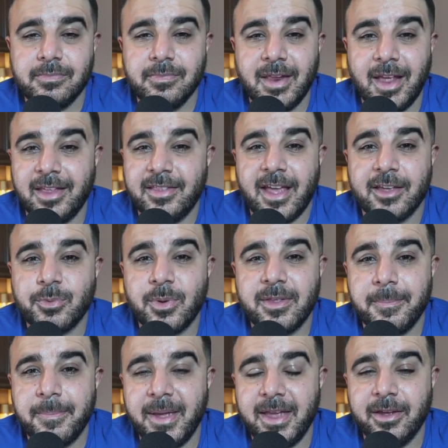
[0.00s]
And that's why the
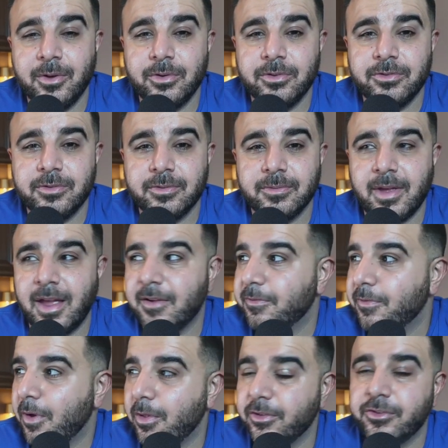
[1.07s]
Bengals have
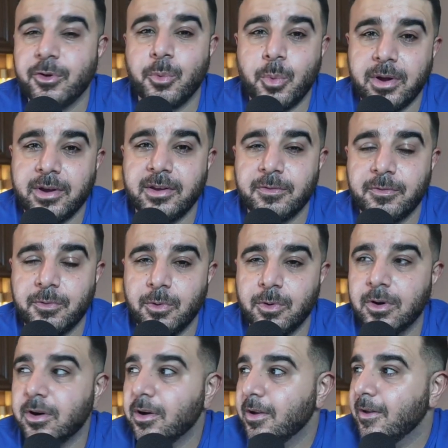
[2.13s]
fallen to
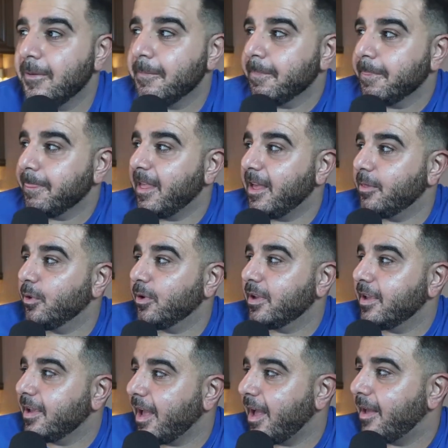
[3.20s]
1-4 and
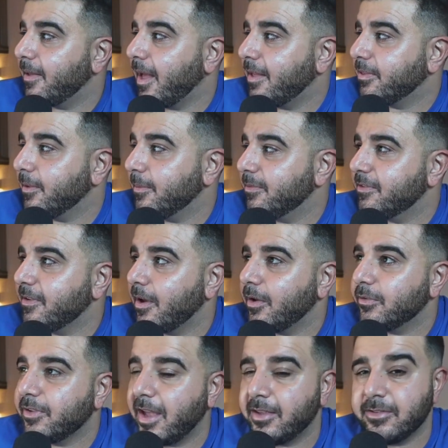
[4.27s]
looking at
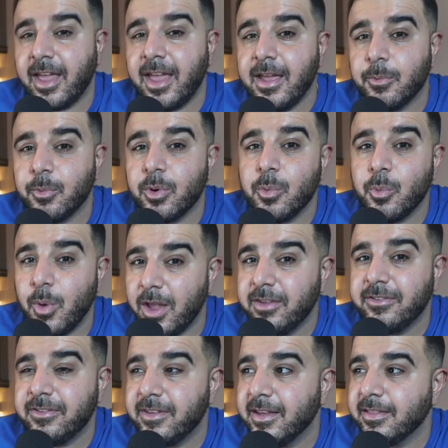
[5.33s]
themselves as, hey, we're
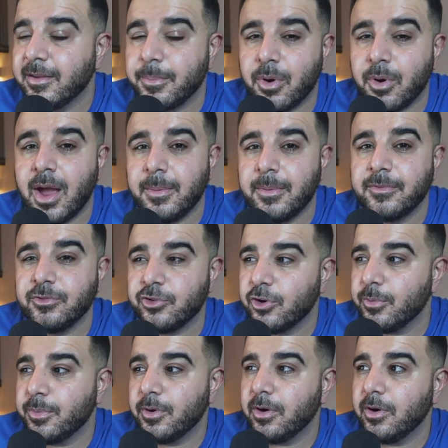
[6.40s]
wasting the prime of Joe
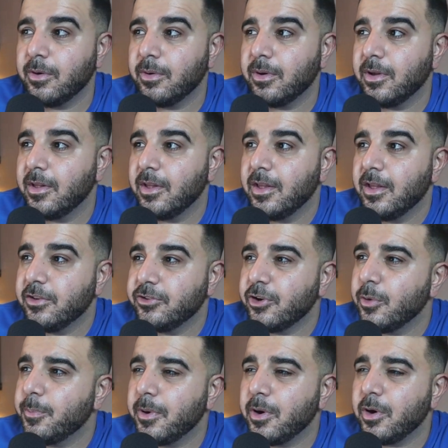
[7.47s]
Burrow. Joe
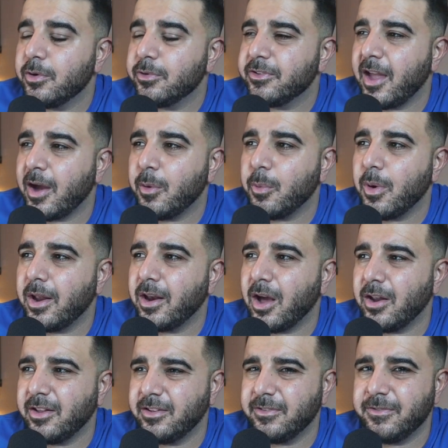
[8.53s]
Burrow's now, what, on
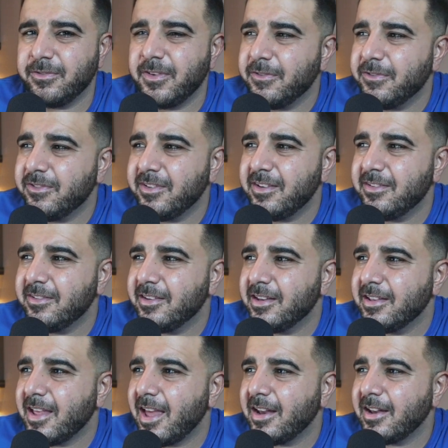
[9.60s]
his fifth season in
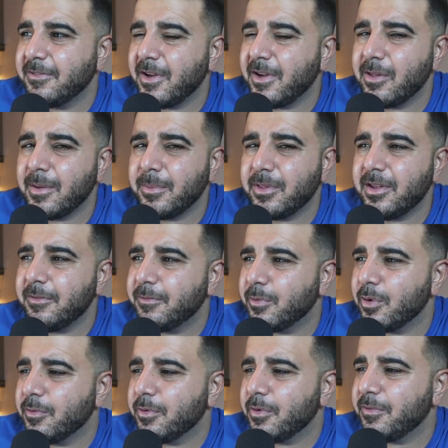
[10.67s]
the NFL, I believe?
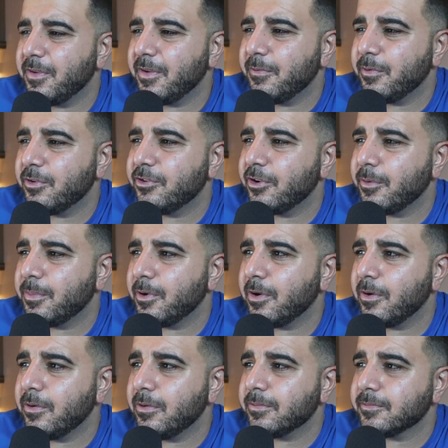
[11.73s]
4 for 5 for Joe Burrow.